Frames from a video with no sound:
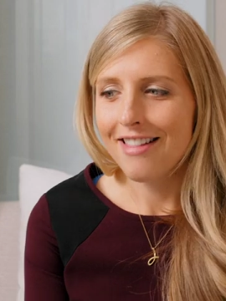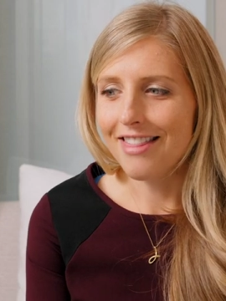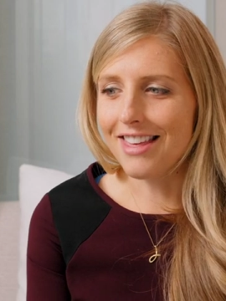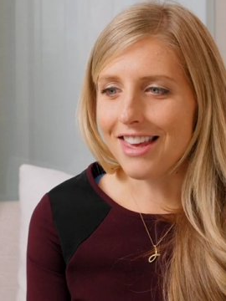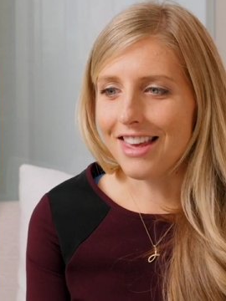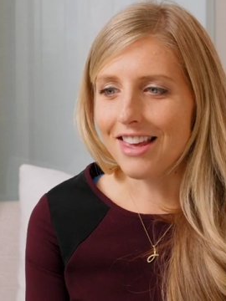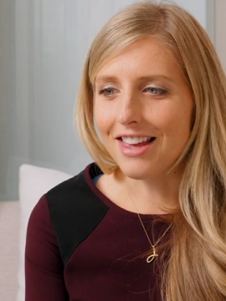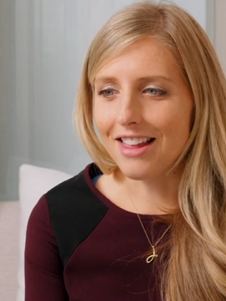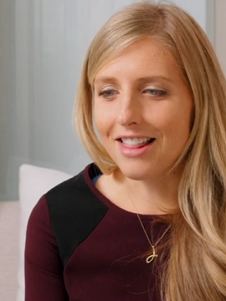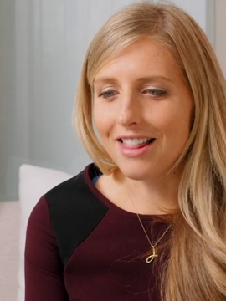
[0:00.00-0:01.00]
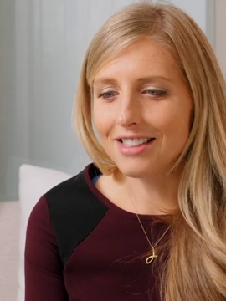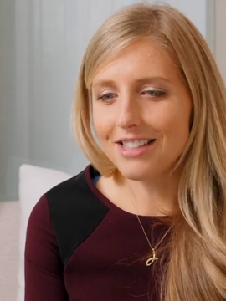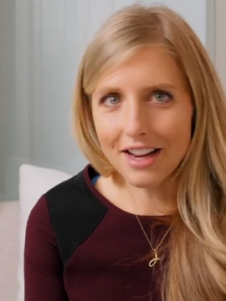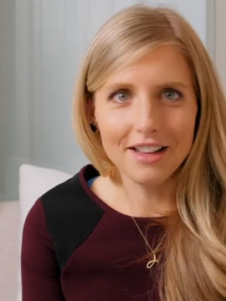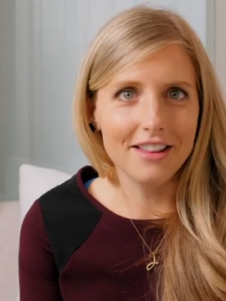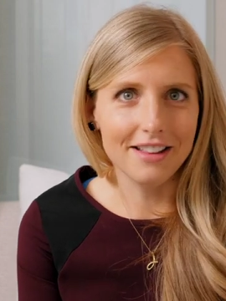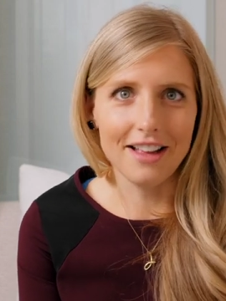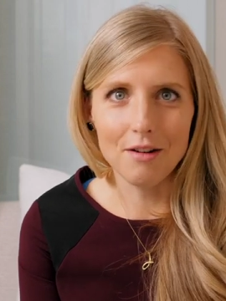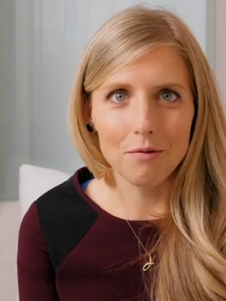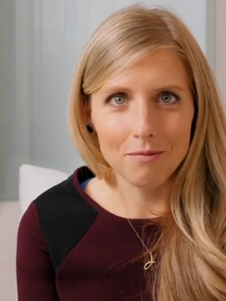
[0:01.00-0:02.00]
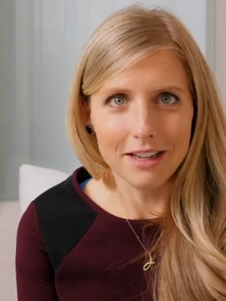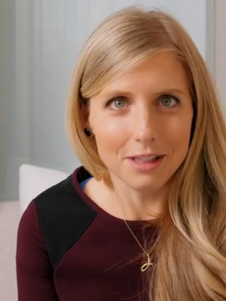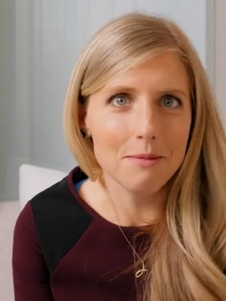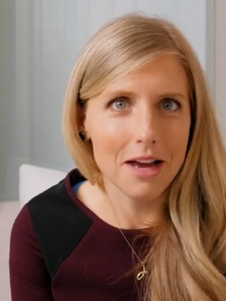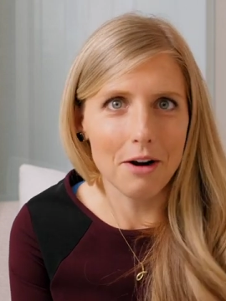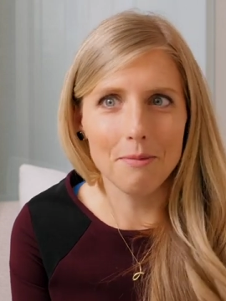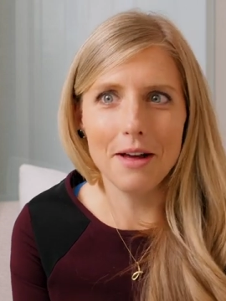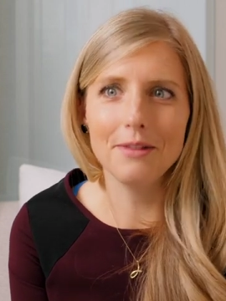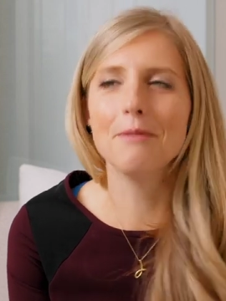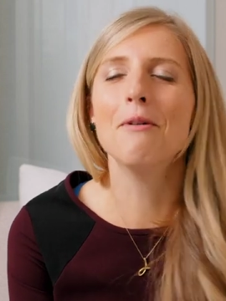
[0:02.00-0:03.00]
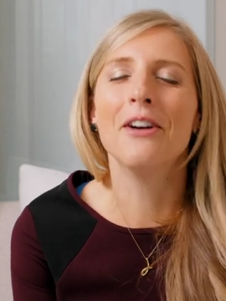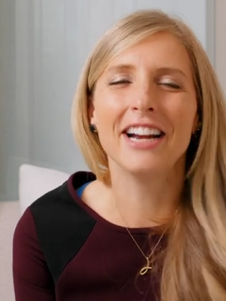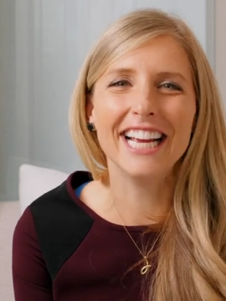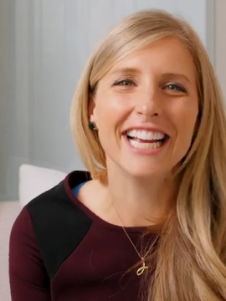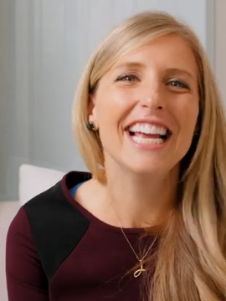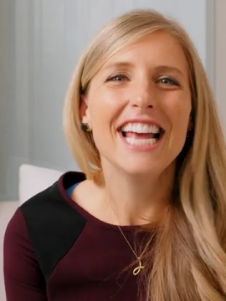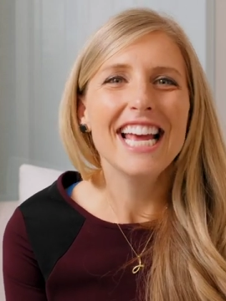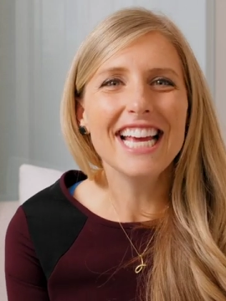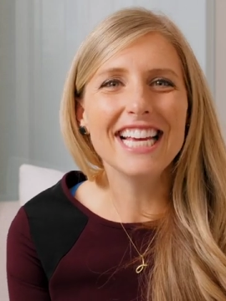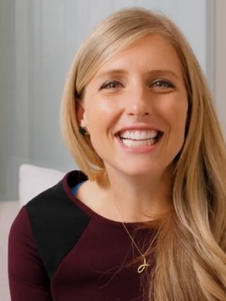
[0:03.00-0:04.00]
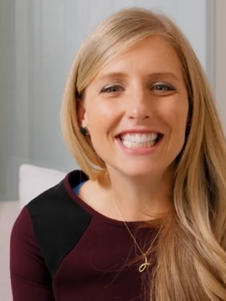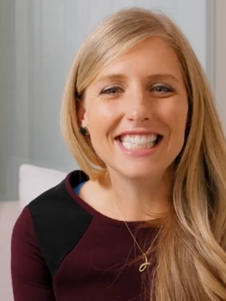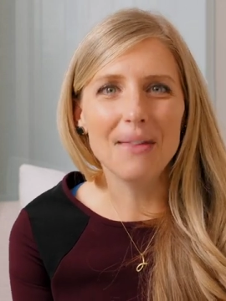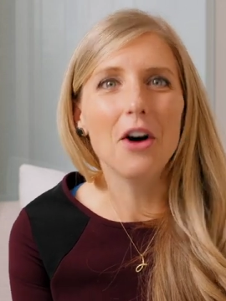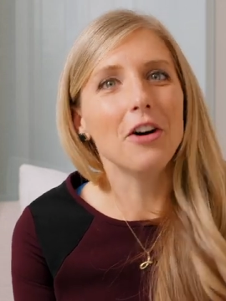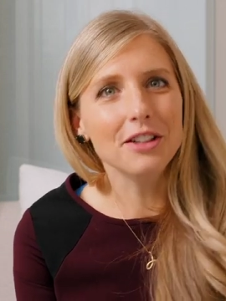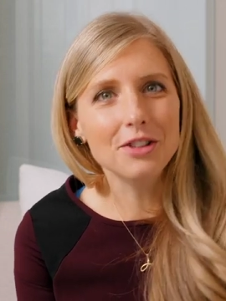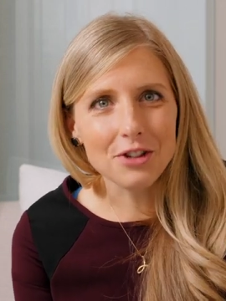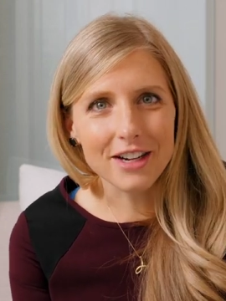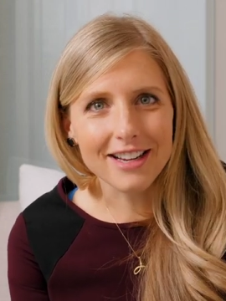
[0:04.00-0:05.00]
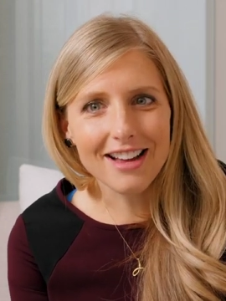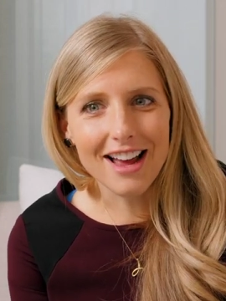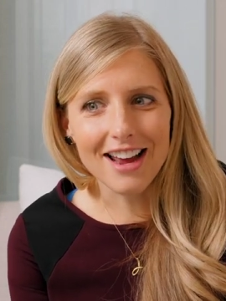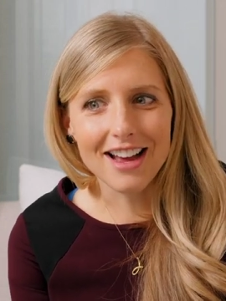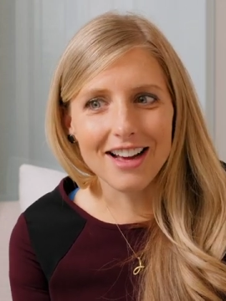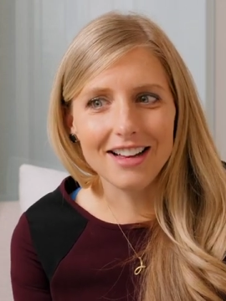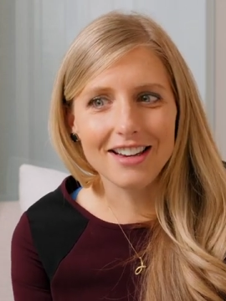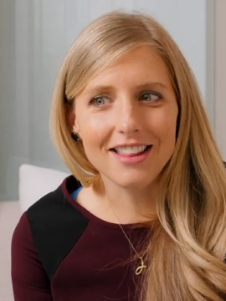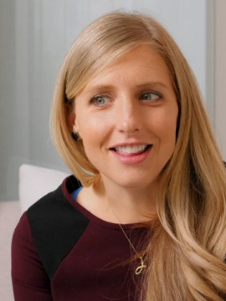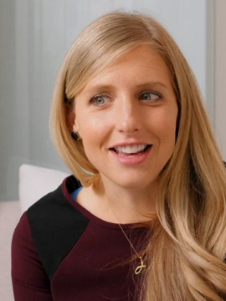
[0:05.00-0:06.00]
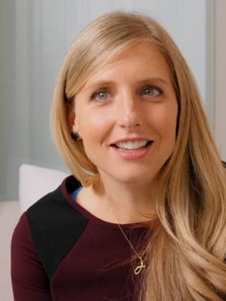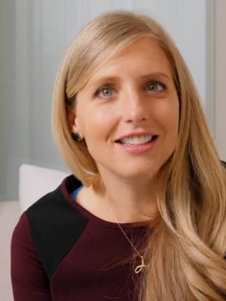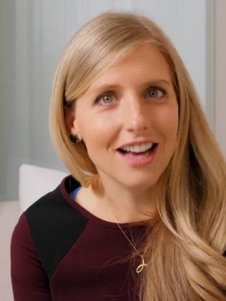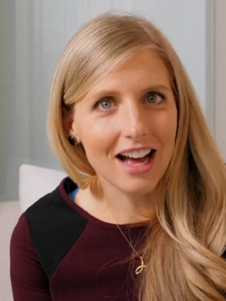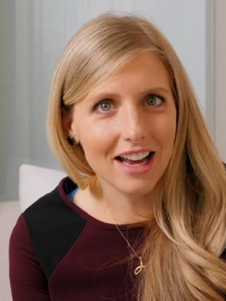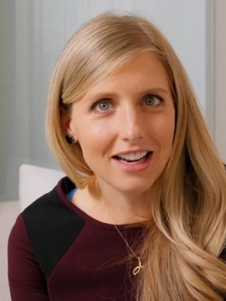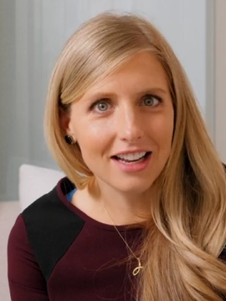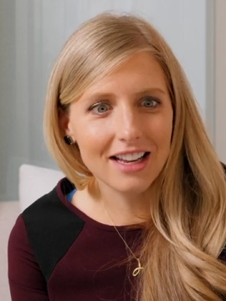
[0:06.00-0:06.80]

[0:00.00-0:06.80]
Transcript: The second thing that gets me out of bed in the morning is the artistry and the design.